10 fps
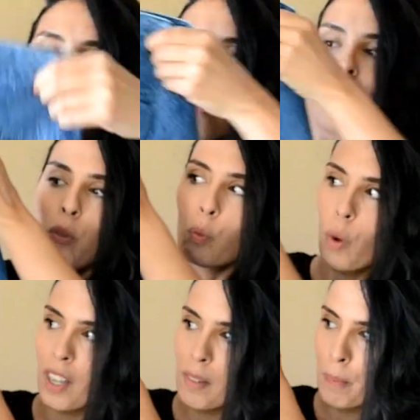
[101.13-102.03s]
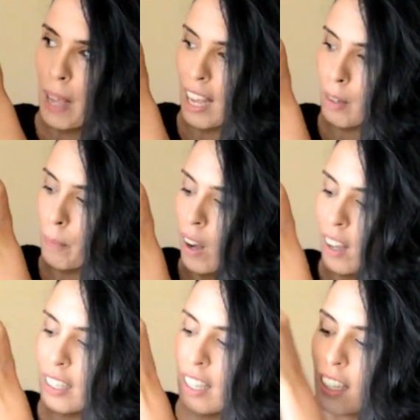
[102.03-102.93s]
got one back
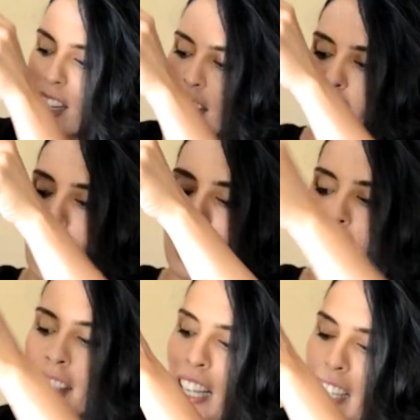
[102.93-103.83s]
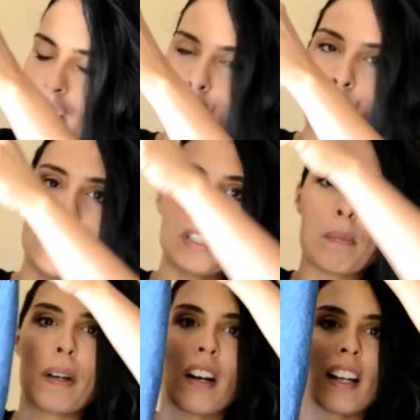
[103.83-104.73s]
pocket and then like a tulip
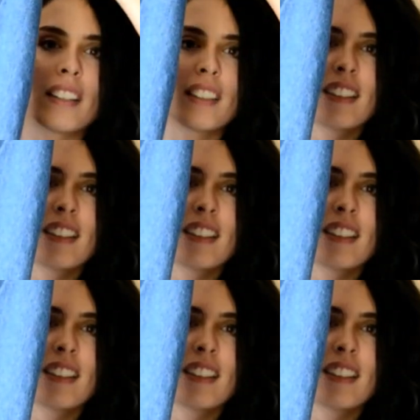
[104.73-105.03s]
cut,